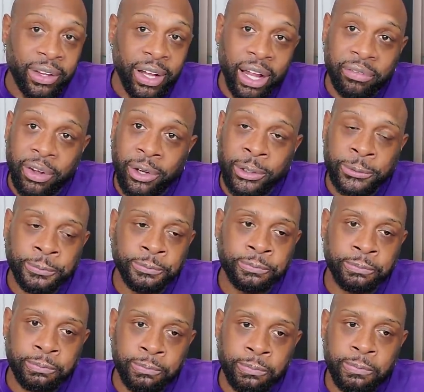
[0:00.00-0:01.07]
love on them.
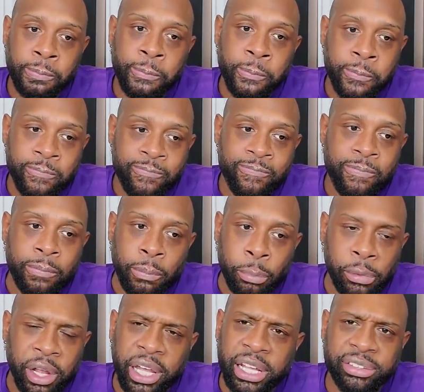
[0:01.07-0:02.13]

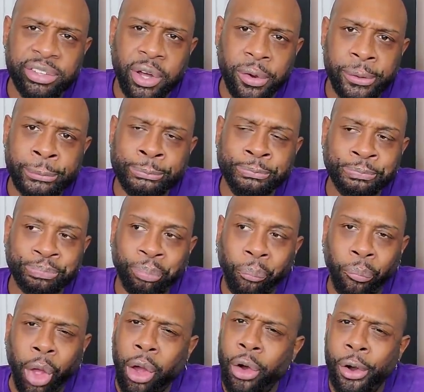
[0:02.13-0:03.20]
Kiss on them.
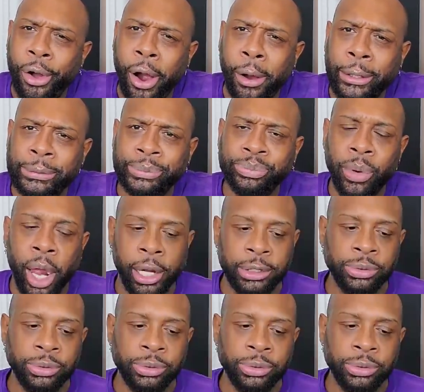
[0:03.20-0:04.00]
Hug on them.